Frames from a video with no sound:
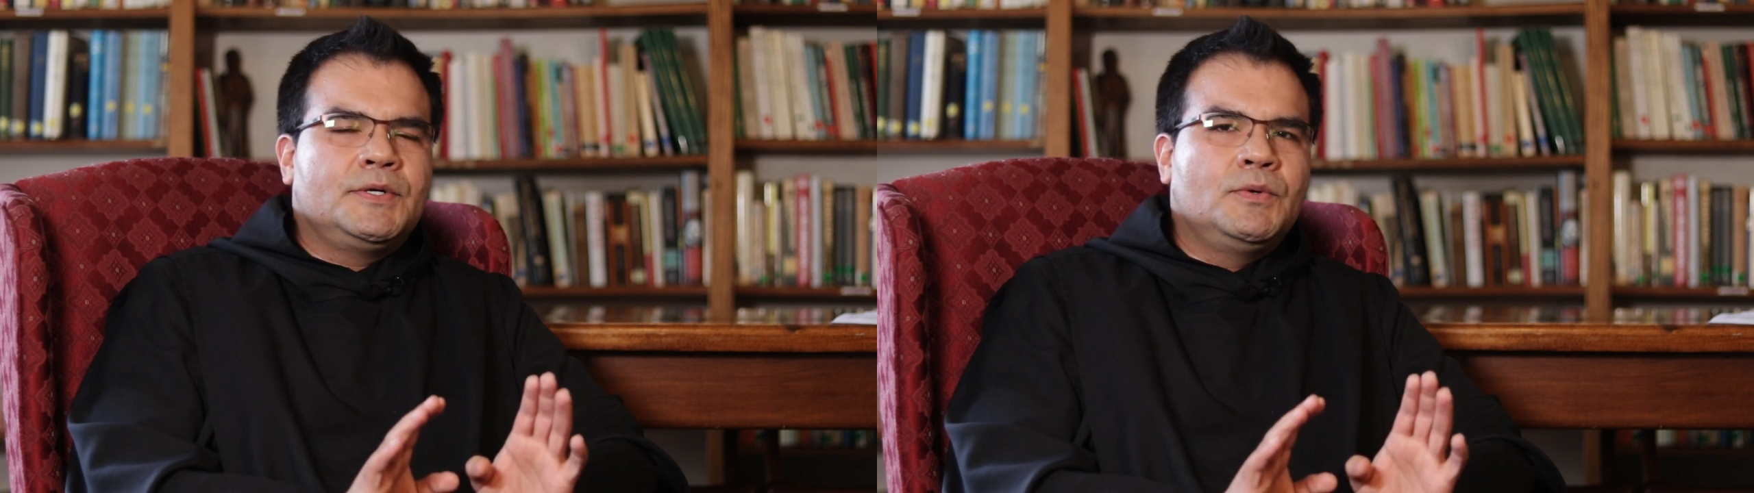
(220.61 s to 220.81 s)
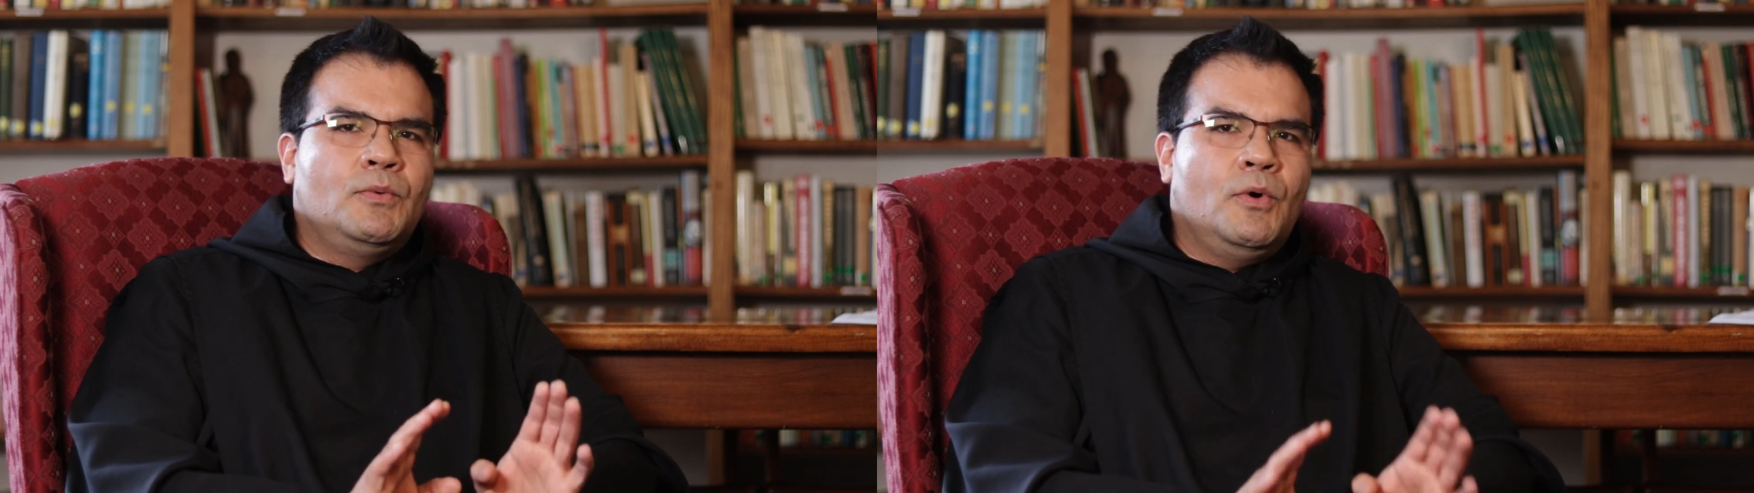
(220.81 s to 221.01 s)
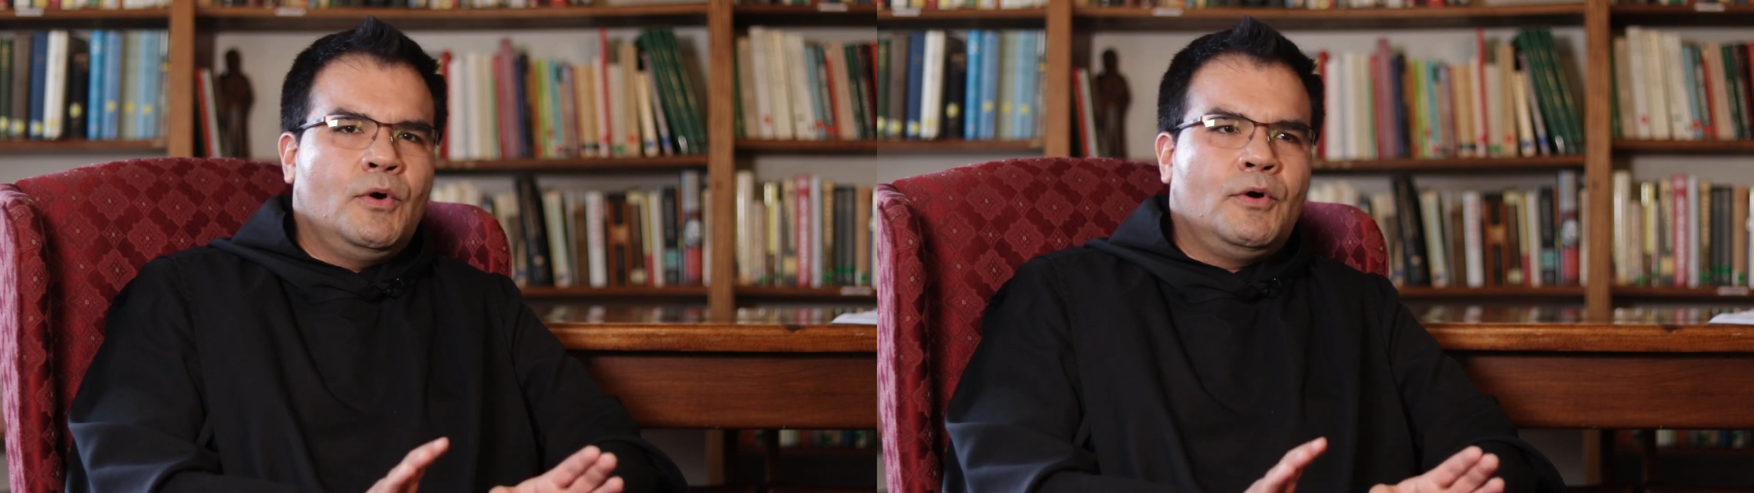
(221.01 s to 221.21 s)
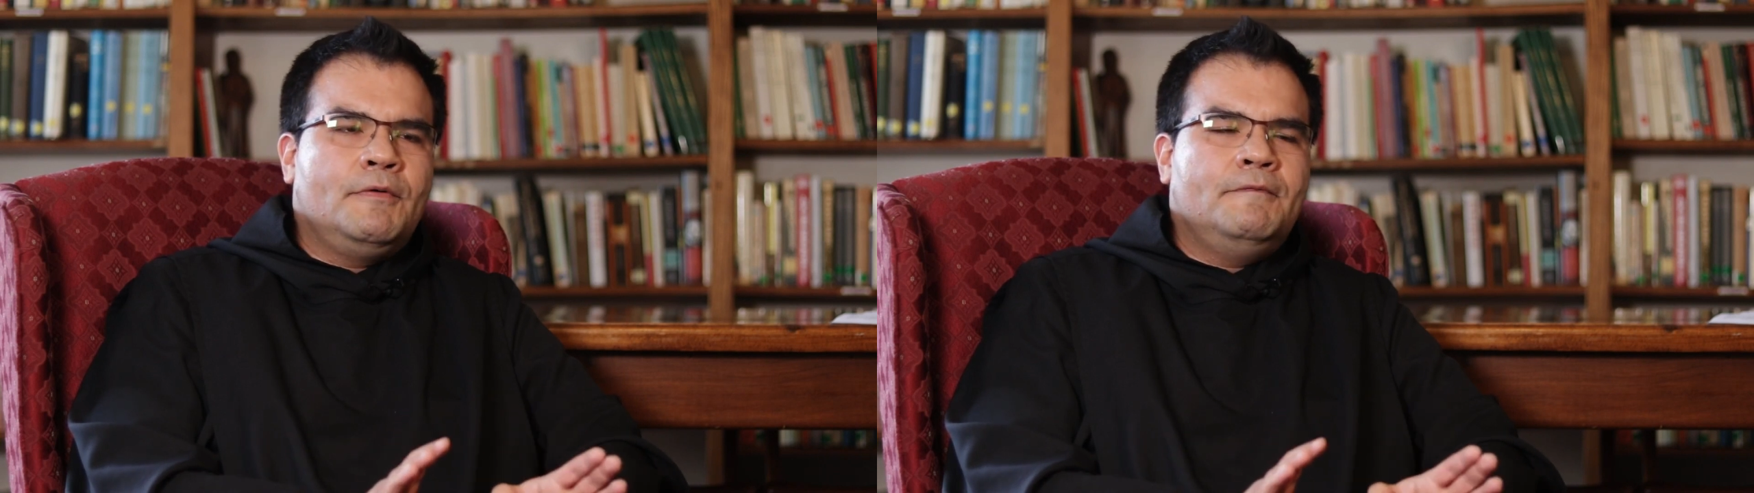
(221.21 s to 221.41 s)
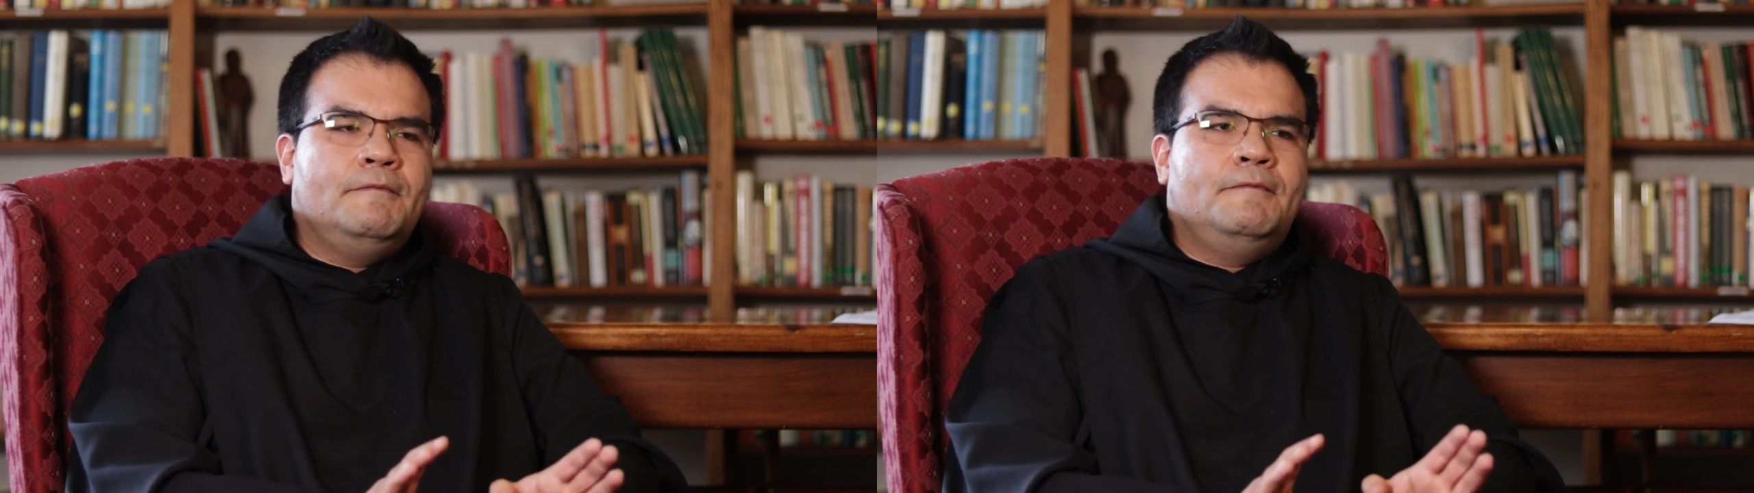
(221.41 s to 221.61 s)

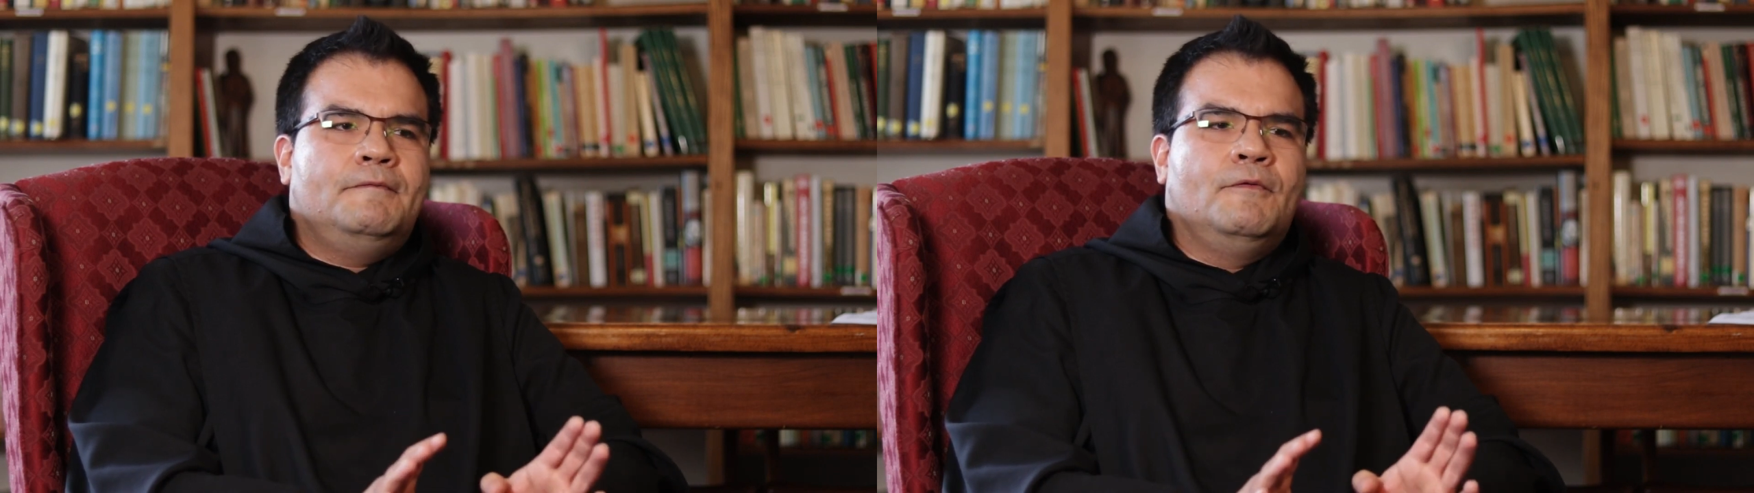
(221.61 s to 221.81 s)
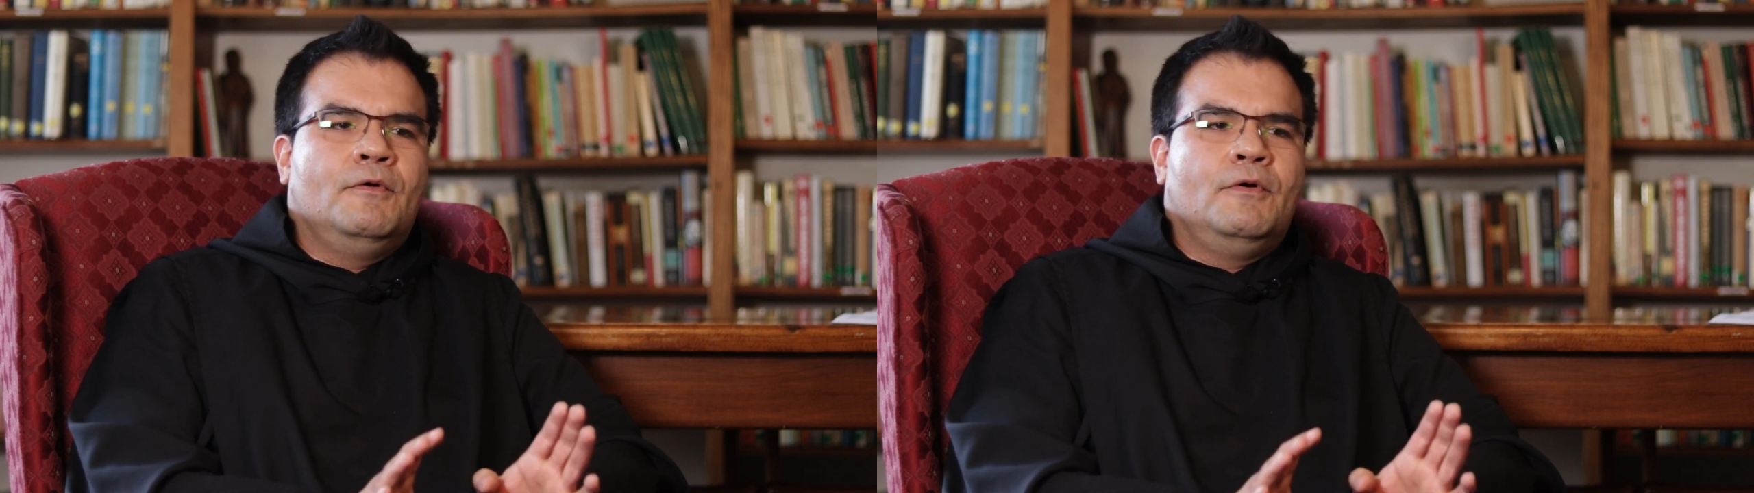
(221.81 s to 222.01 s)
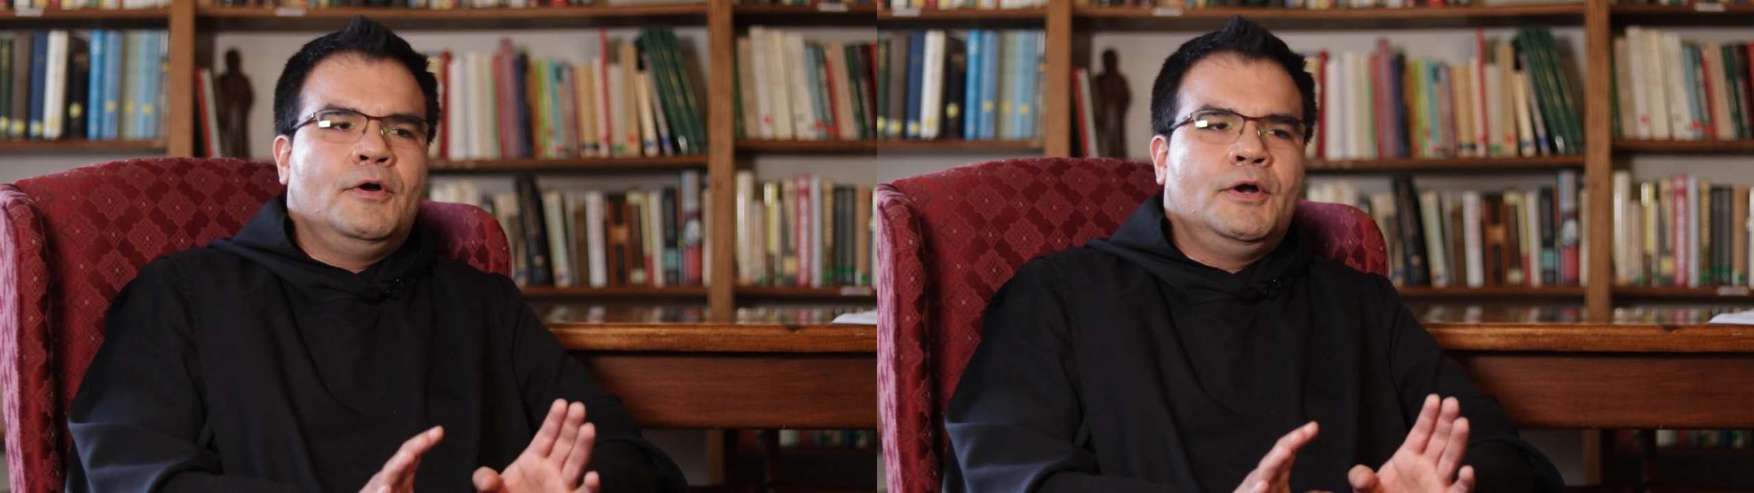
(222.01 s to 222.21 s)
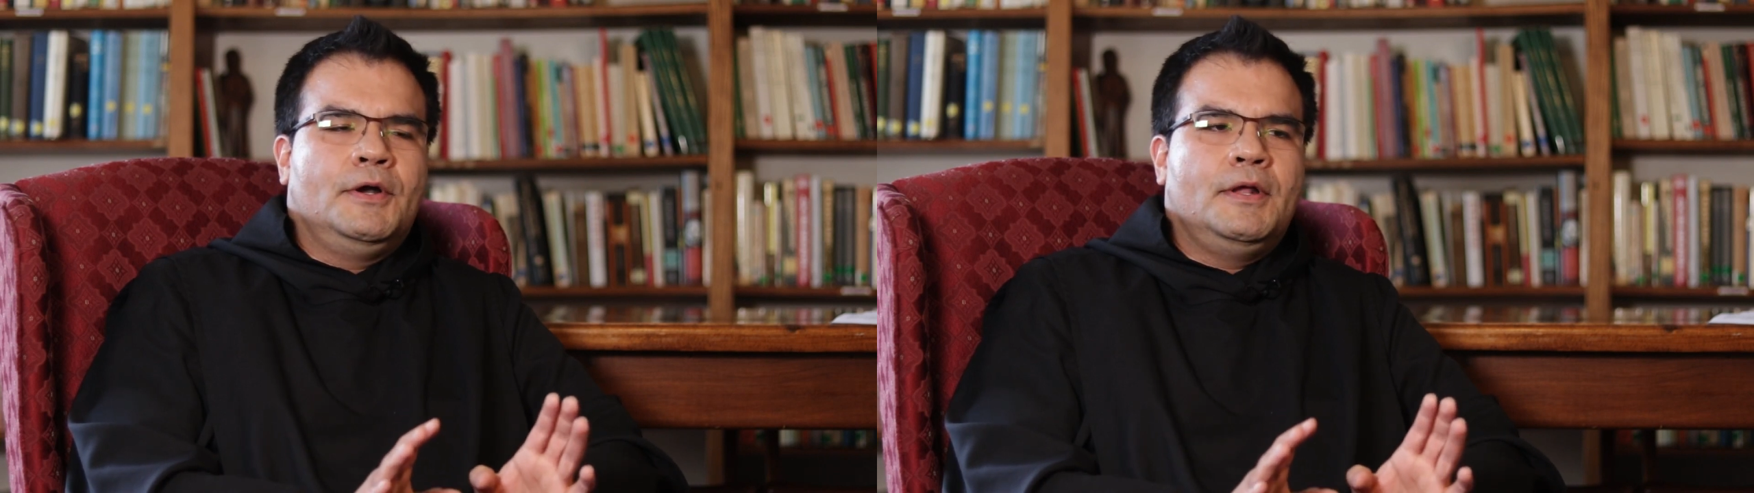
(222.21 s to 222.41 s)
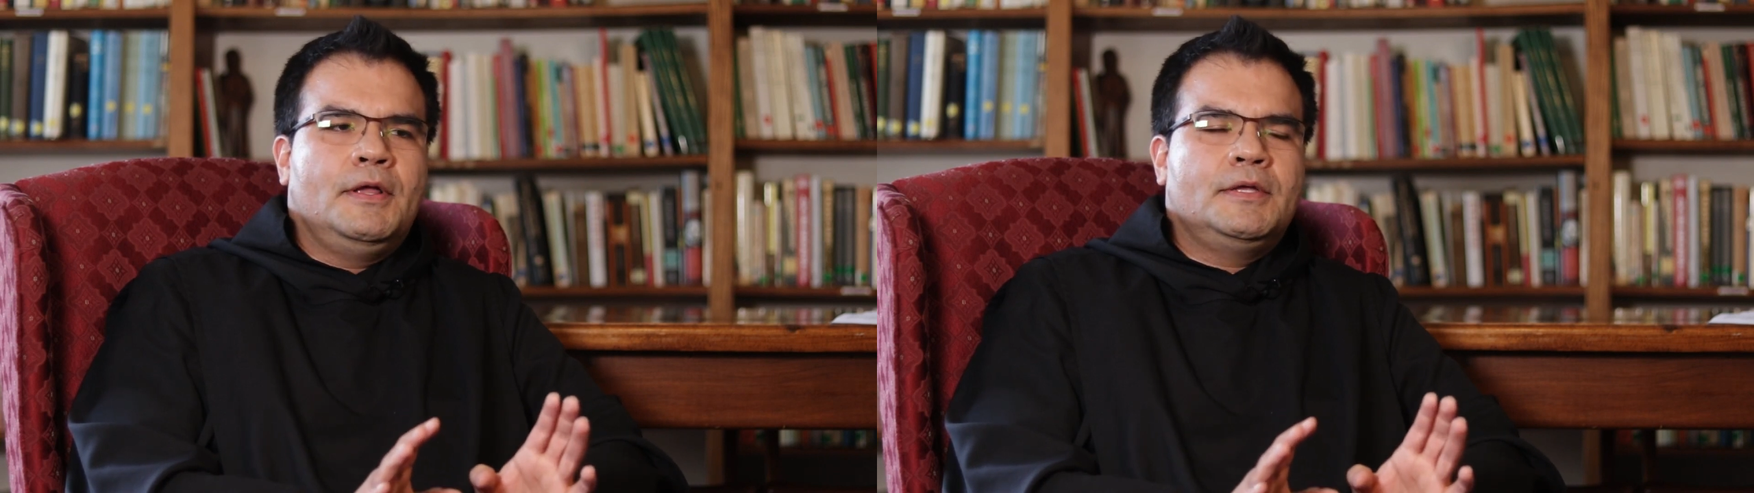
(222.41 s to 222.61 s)
reward for